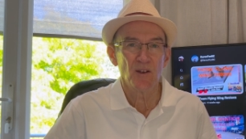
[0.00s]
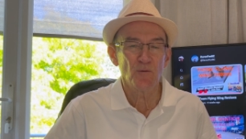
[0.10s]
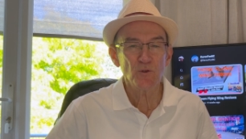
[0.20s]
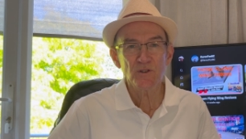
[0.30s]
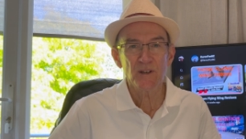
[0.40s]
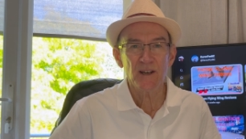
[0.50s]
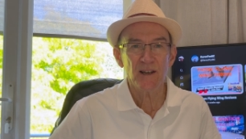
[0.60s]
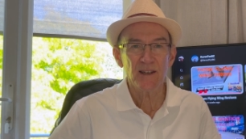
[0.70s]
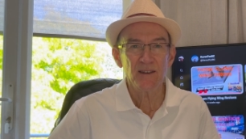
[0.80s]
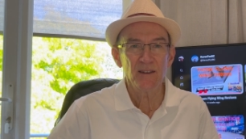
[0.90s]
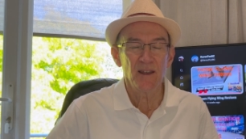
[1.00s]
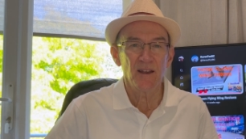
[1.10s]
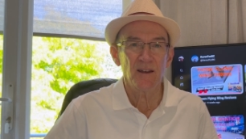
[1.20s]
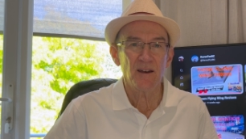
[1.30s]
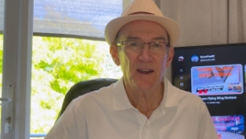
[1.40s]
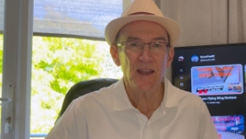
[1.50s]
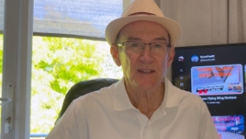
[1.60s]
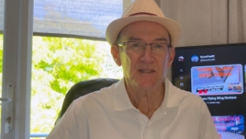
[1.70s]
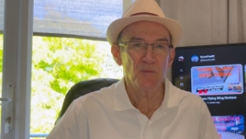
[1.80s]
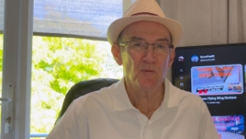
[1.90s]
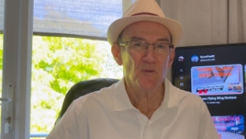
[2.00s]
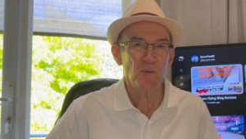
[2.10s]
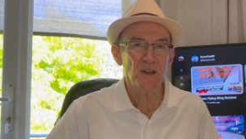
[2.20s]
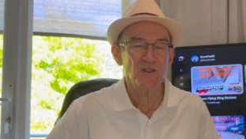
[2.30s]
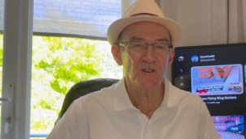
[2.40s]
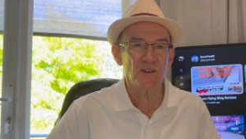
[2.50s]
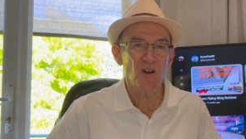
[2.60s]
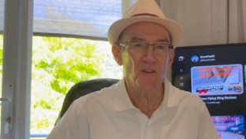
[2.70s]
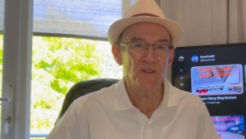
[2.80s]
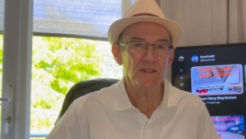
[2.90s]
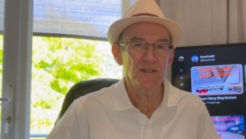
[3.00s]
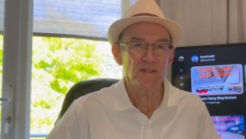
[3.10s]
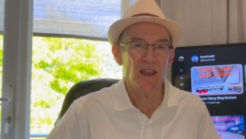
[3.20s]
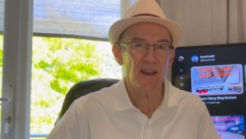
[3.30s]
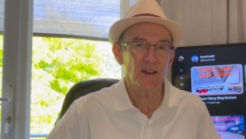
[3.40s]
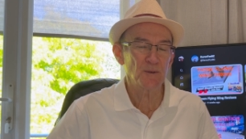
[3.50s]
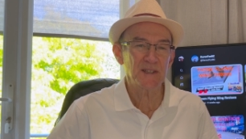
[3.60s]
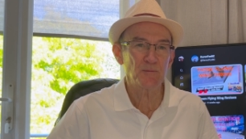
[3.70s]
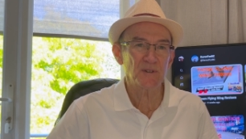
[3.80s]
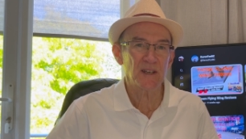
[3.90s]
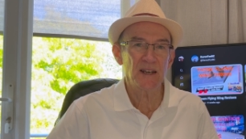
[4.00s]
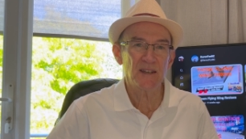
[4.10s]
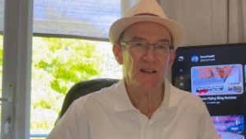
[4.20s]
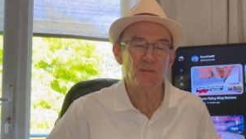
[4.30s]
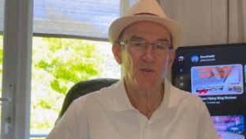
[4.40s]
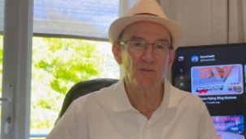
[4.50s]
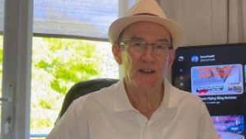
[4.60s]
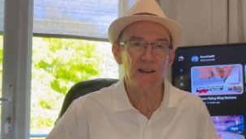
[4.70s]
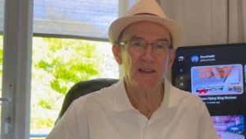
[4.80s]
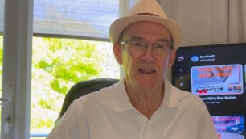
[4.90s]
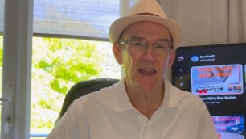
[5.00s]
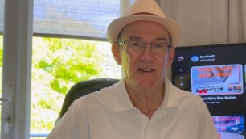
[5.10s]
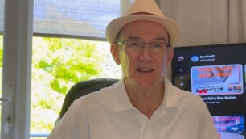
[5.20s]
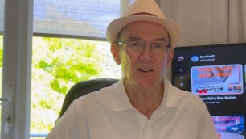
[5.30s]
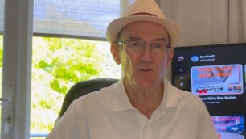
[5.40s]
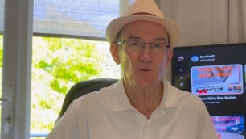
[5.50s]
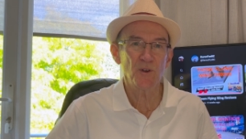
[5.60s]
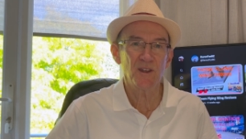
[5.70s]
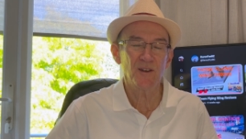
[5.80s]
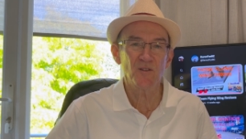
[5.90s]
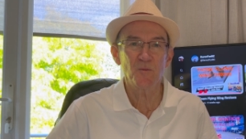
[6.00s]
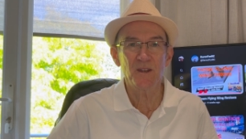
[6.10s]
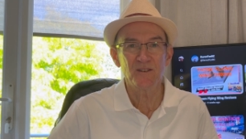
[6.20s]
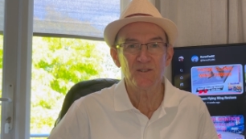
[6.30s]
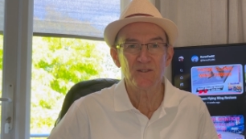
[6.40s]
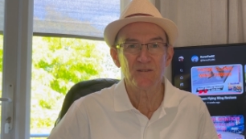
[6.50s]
Fortunately, I had some information on this and I was able to connect it up correctly and get it all working on the bench.